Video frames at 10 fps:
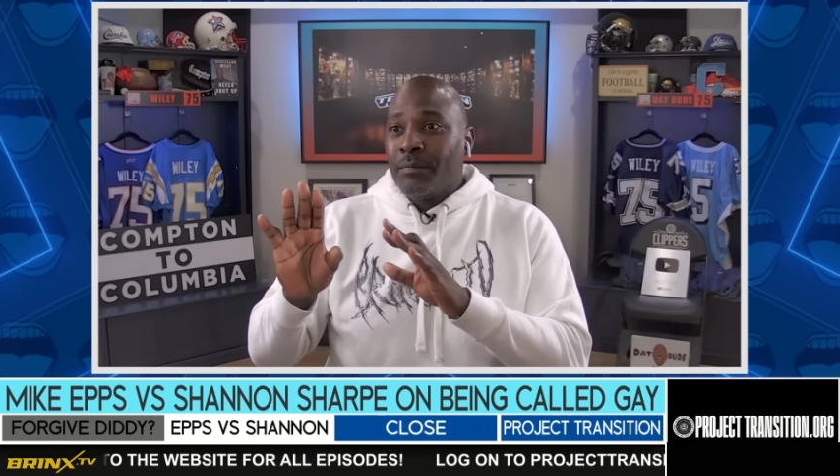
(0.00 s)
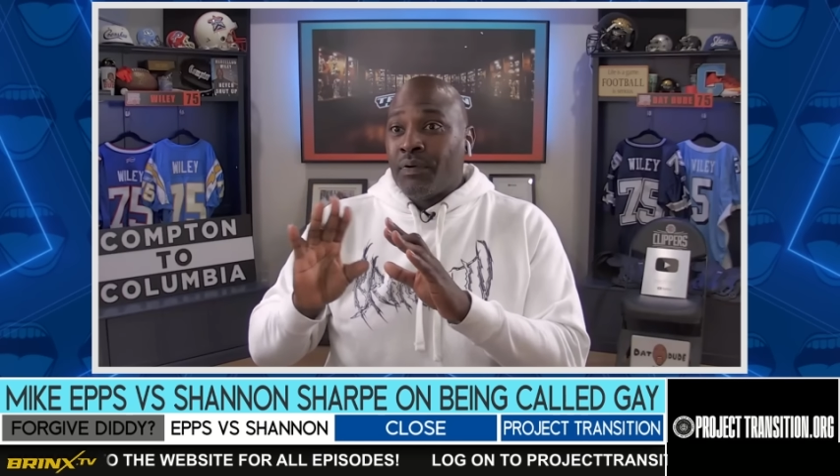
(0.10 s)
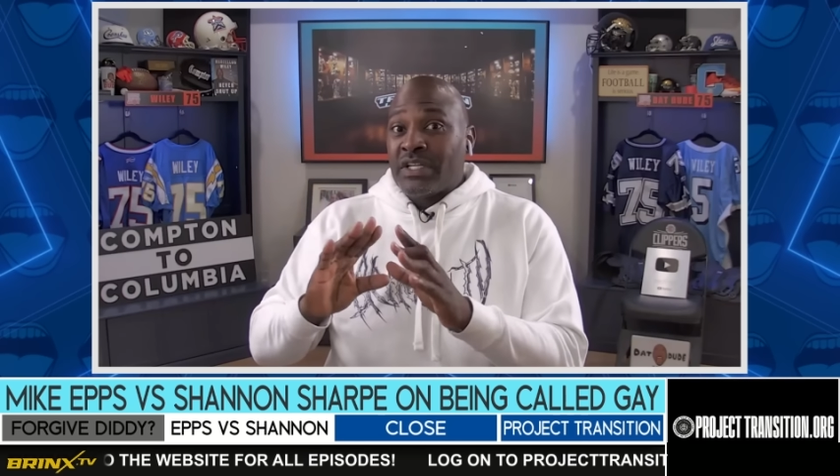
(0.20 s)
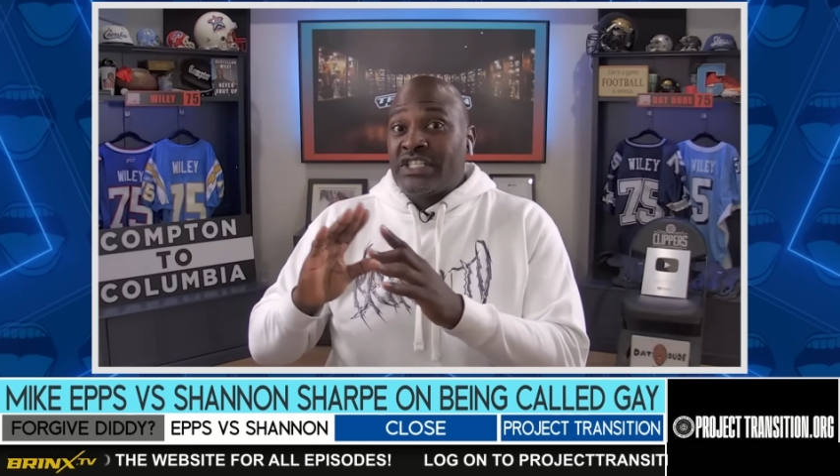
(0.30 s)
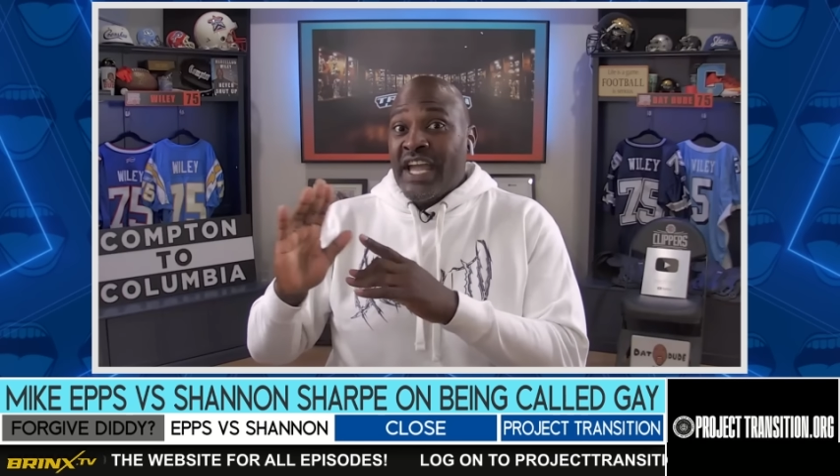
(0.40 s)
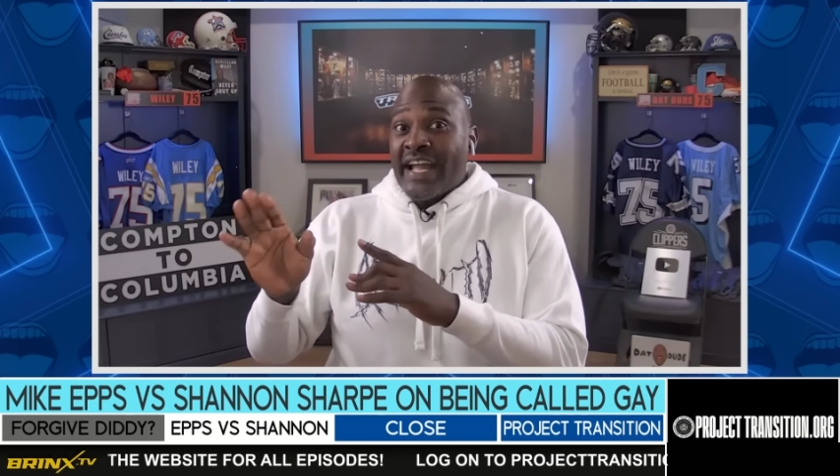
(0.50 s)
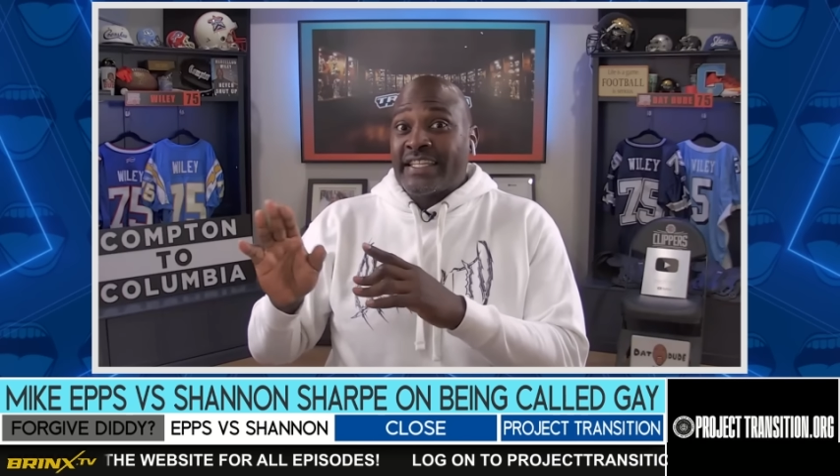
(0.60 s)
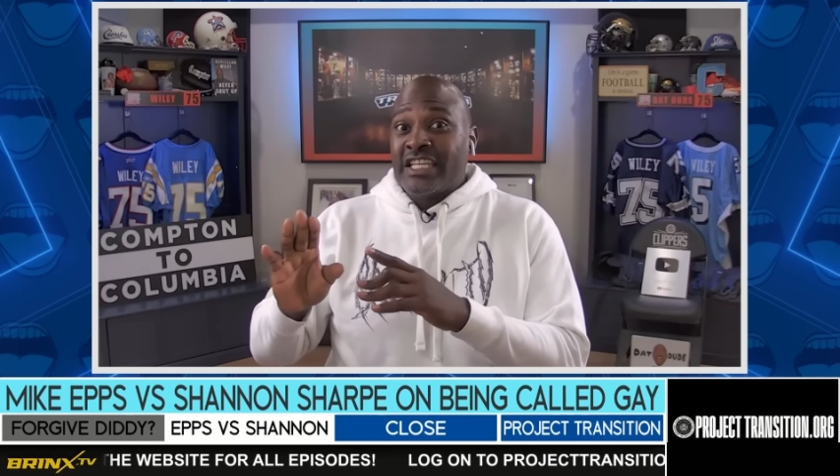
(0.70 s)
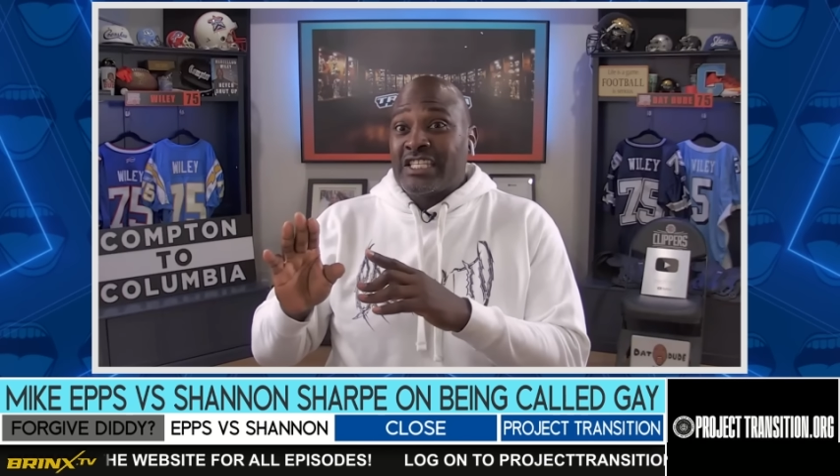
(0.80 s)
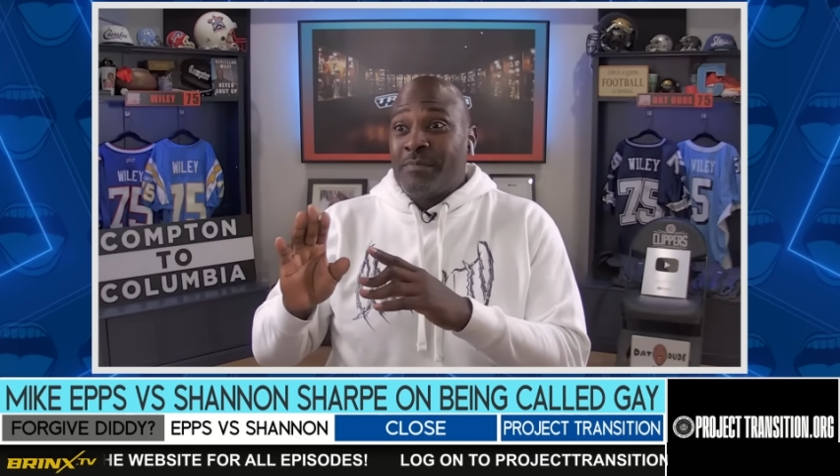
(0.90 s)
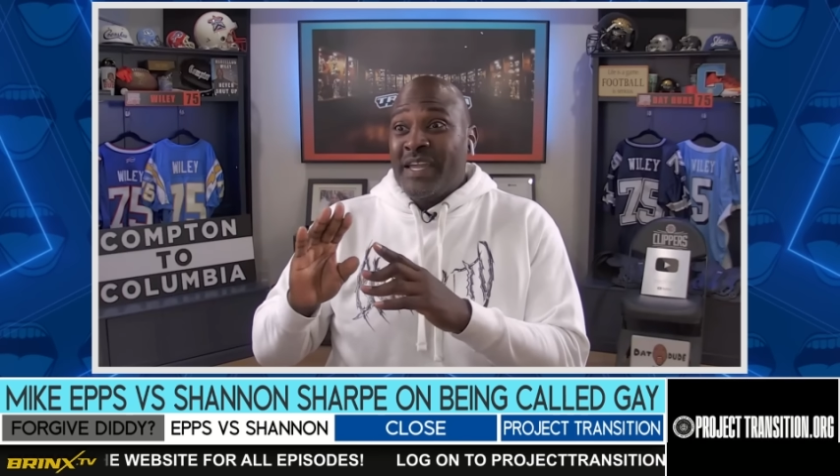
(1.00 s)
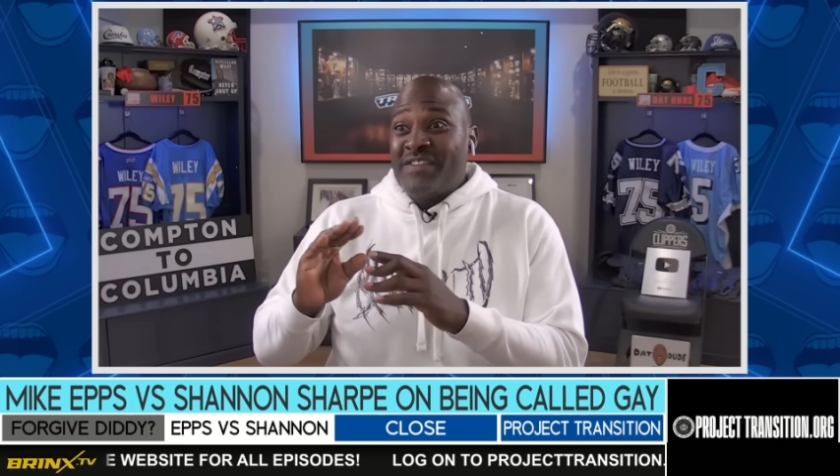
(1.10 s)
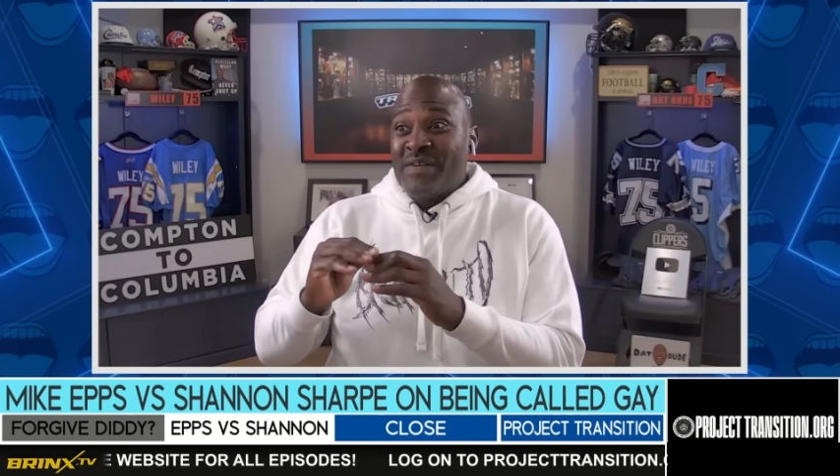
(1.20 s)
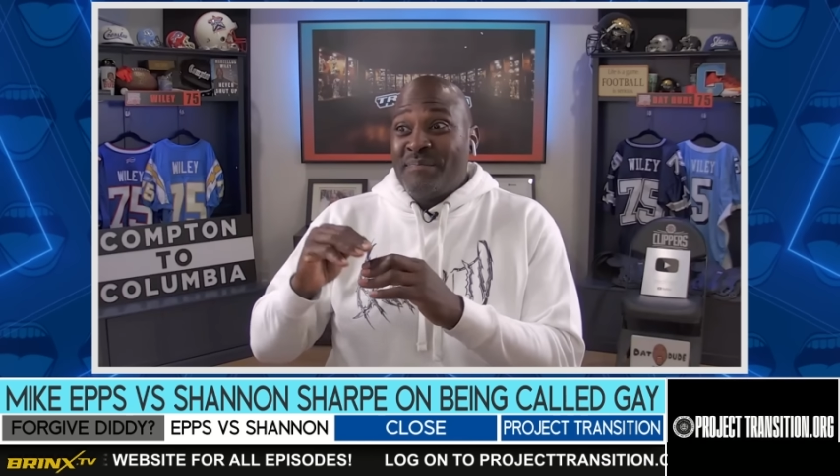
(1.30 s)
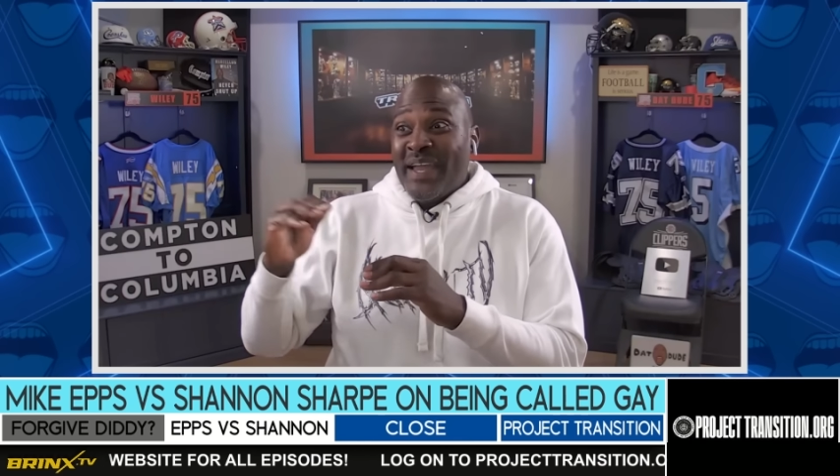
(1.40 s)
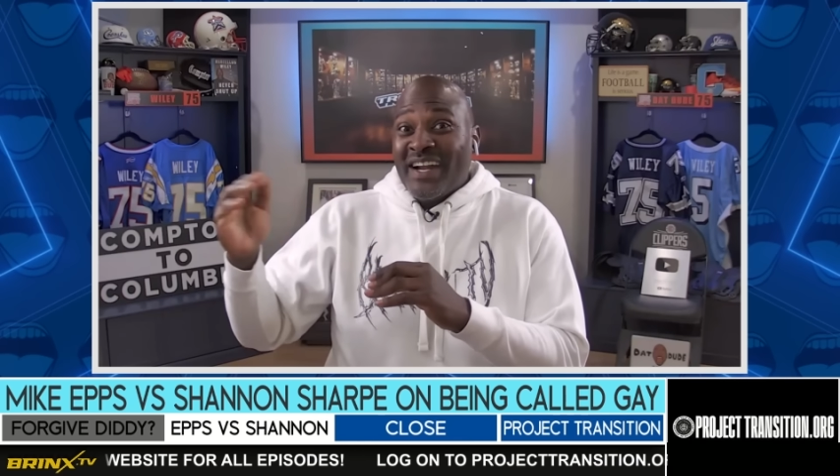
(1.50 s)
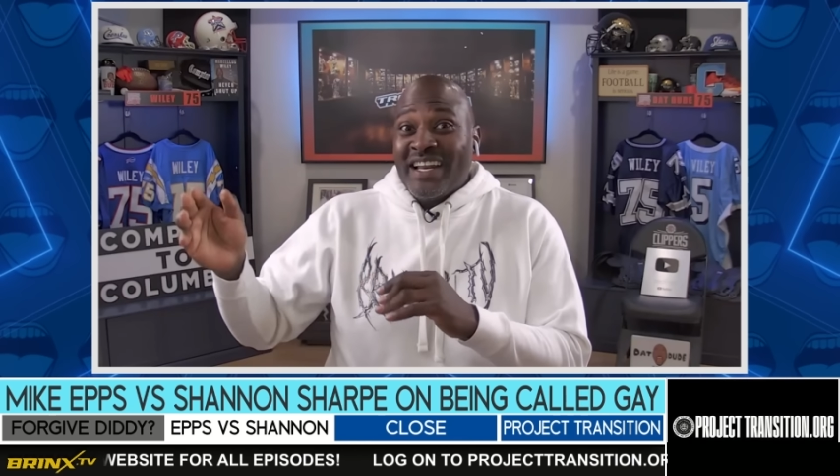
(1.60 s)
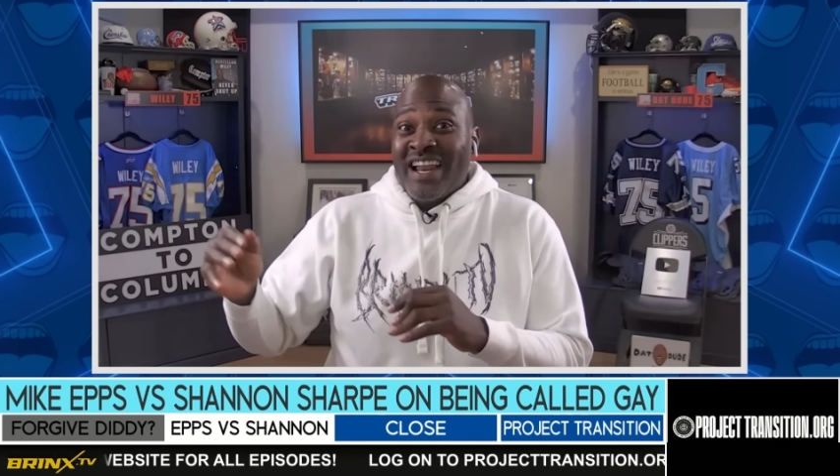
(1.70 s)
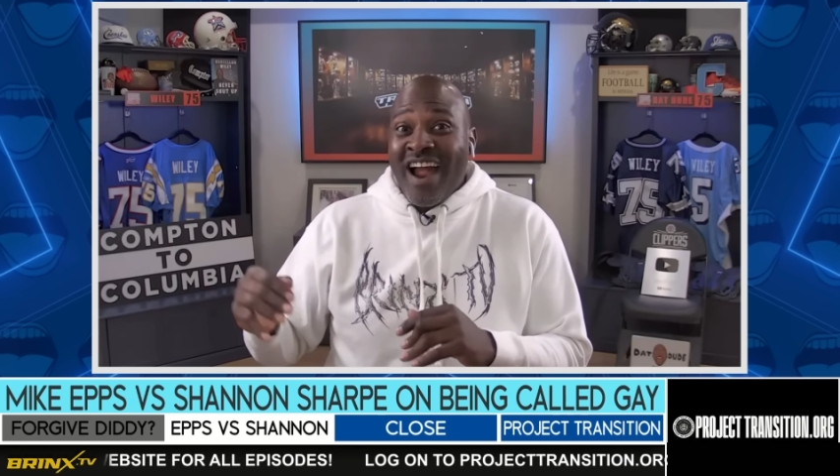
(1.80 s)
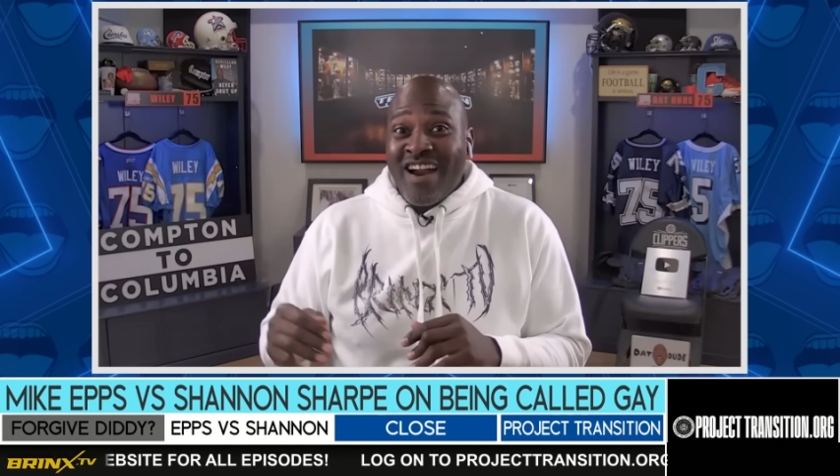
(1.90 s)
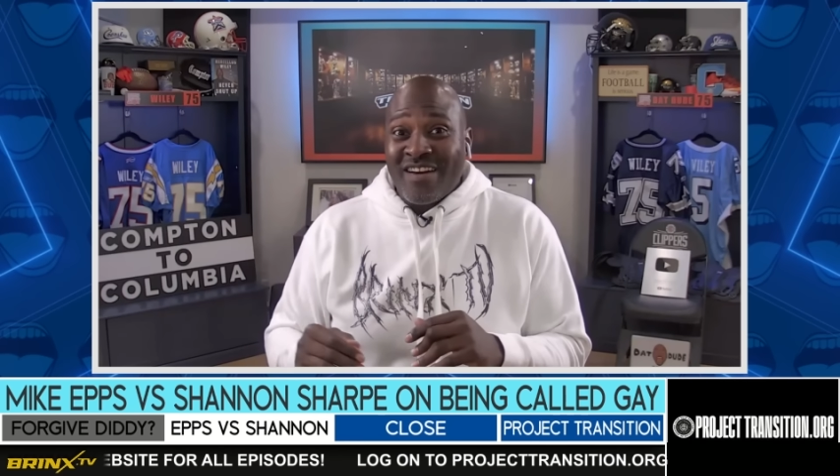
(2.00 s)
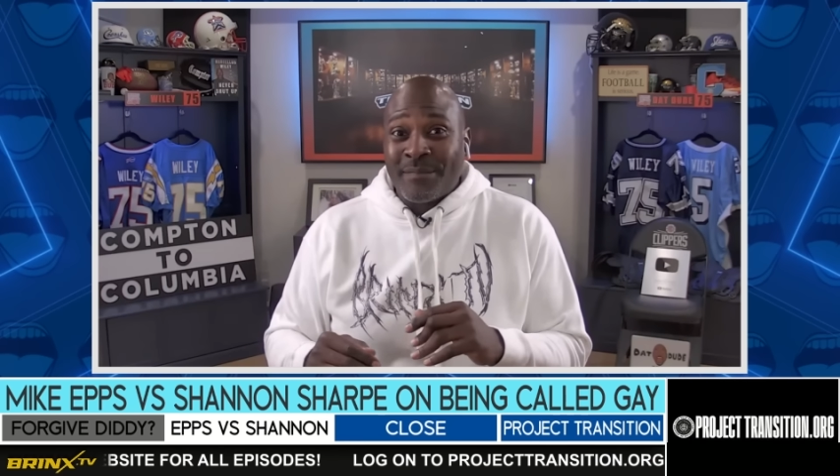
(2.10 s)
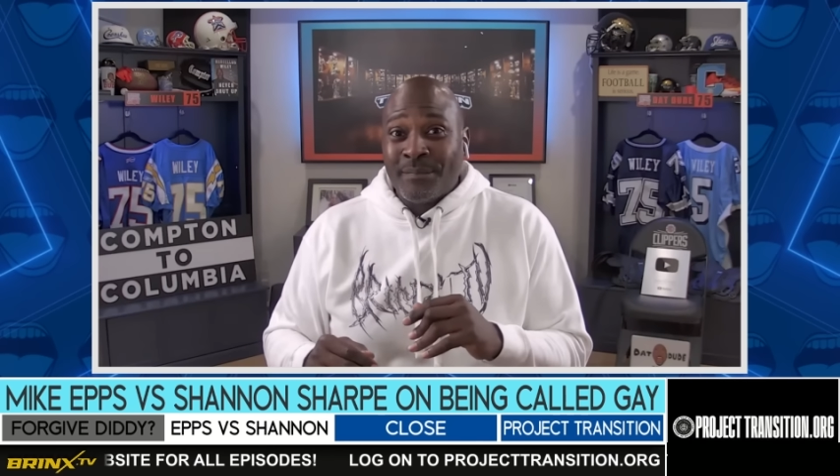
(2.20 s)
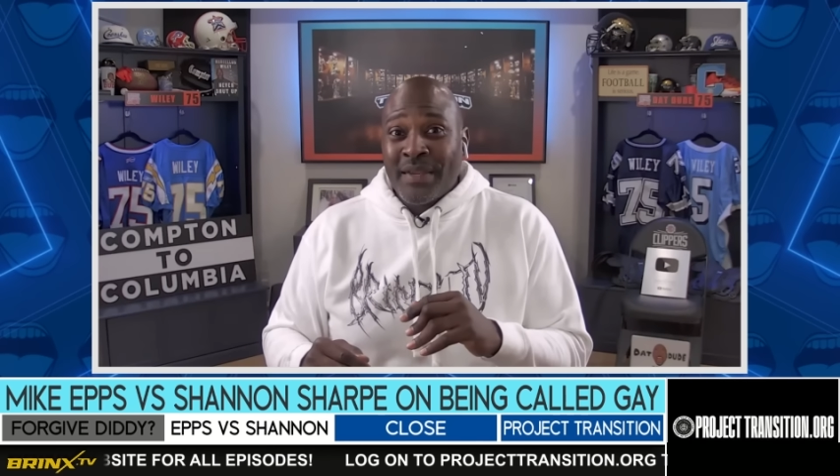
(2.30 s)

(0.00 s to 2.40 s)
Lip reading: projected to be even bigger than her.